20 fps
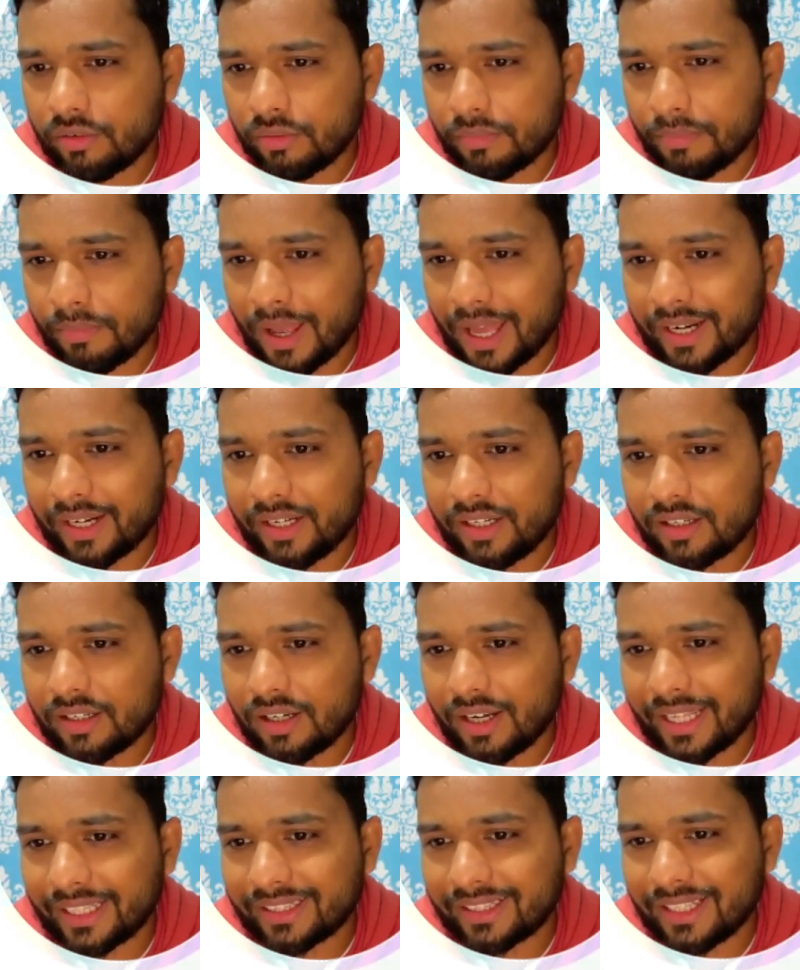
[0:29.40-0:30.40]
parent
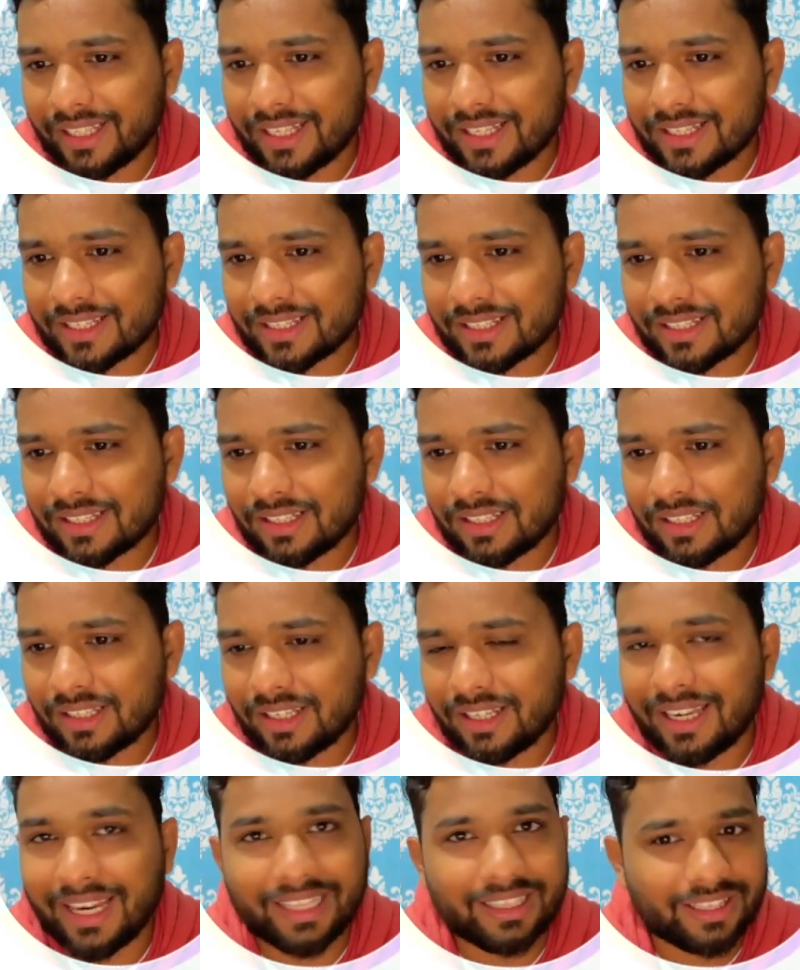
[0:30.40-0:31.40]
like this,
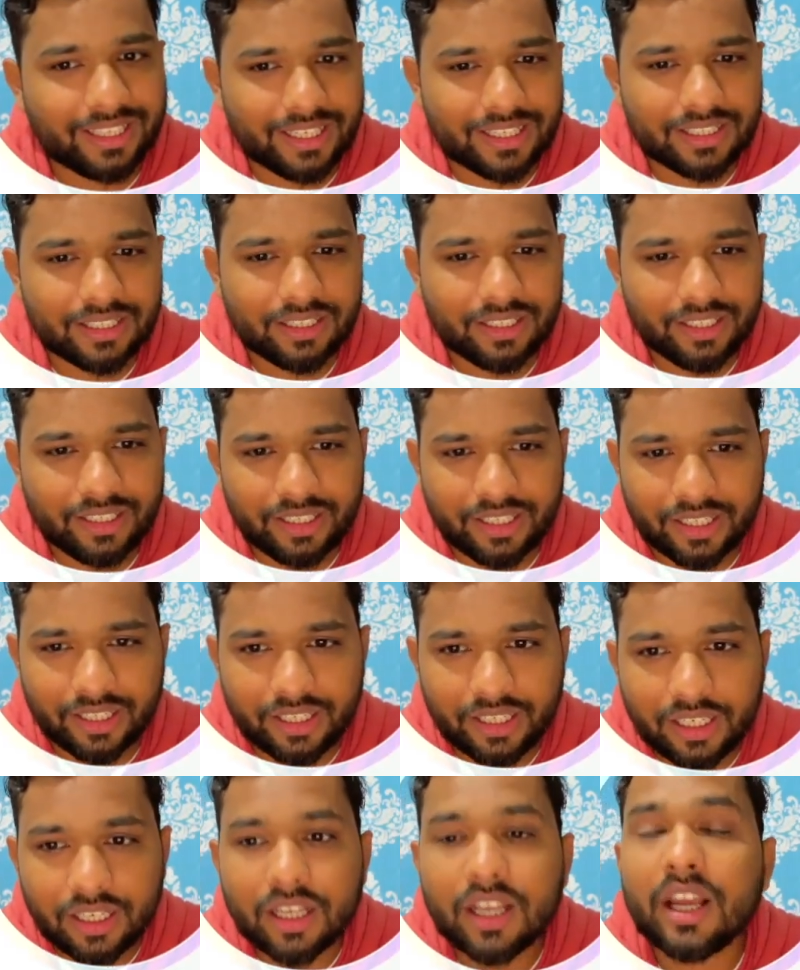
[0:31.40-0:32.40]
like this. Done.
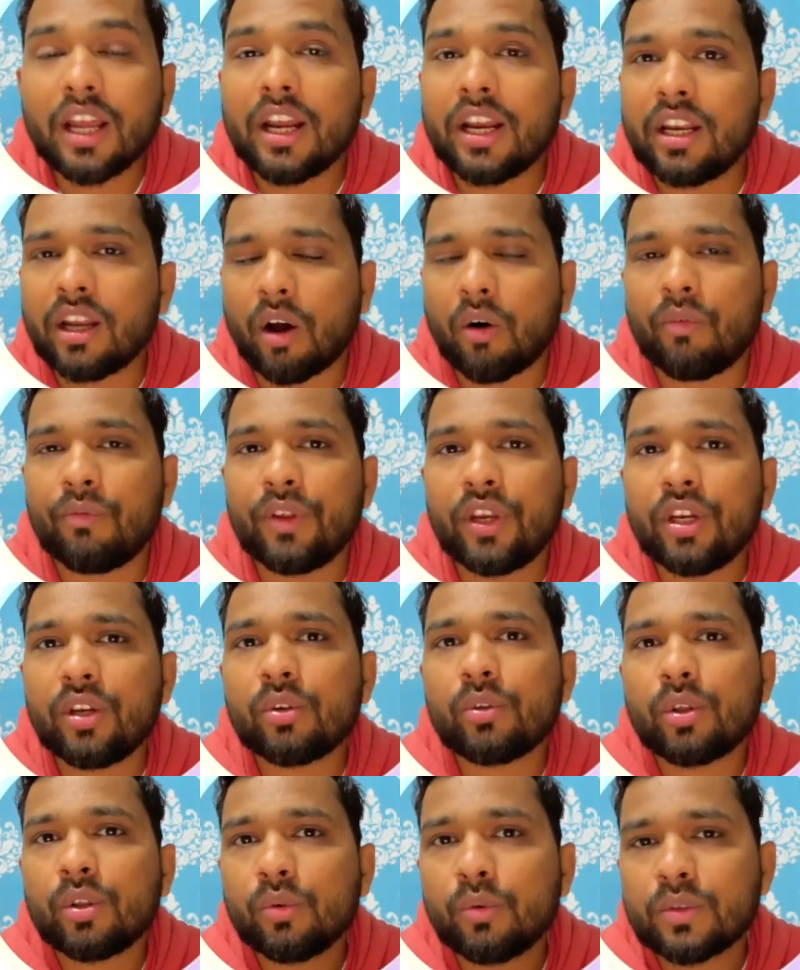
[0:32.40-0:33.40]
Now we need to
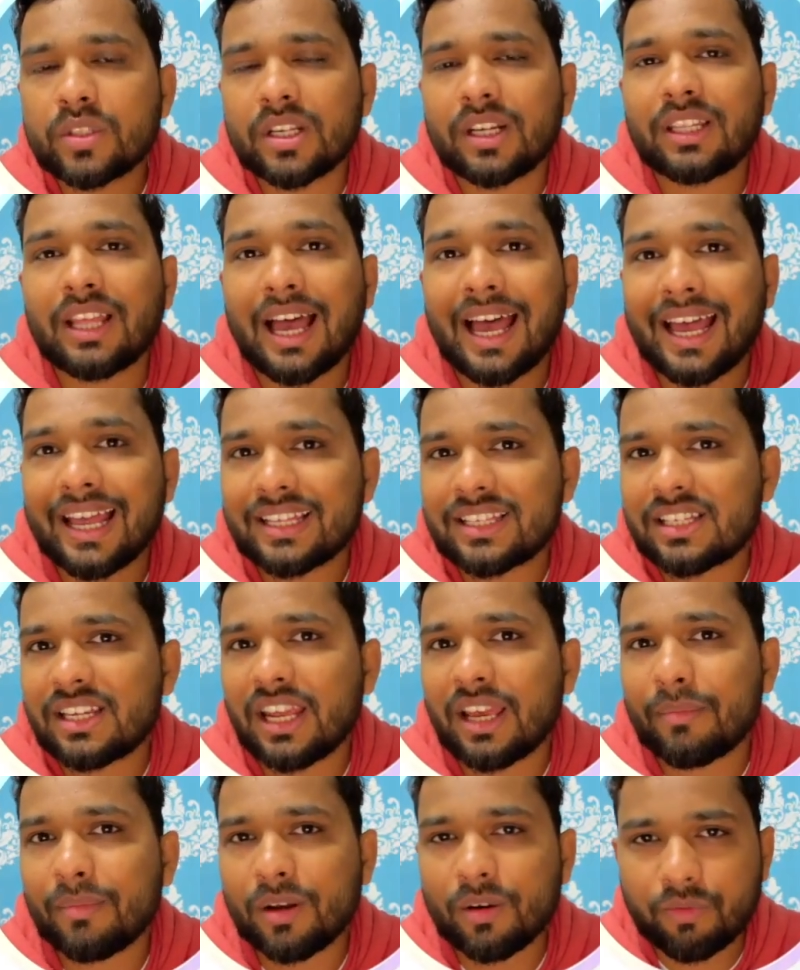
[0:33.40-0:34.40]
use the
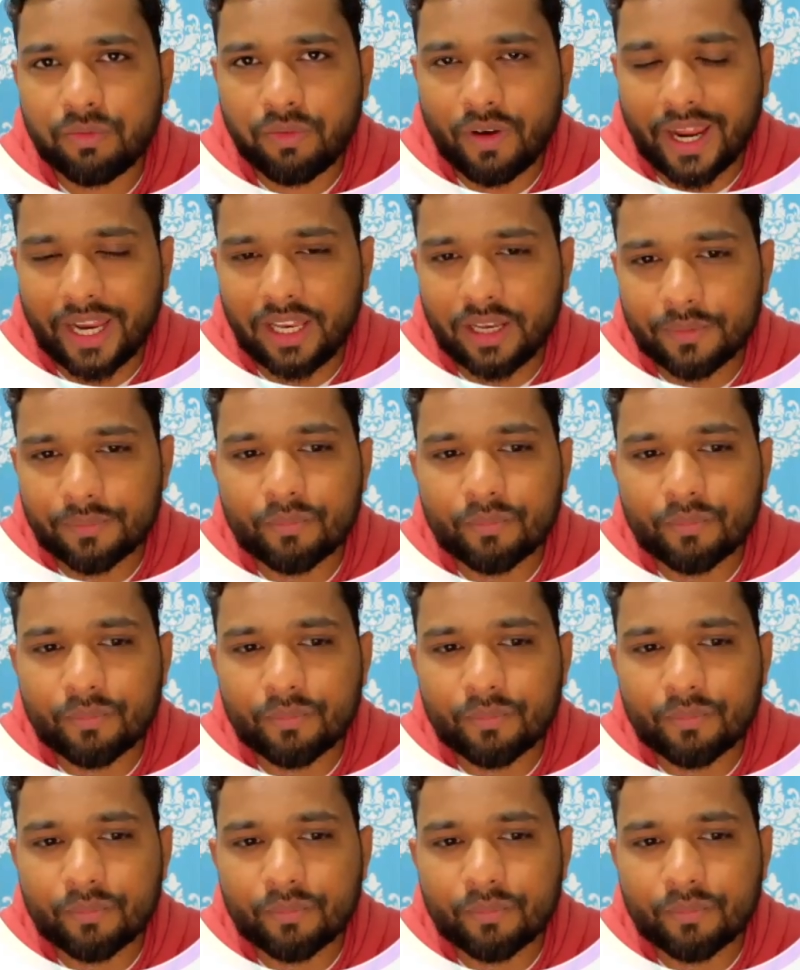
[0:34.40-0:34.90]
HTML file.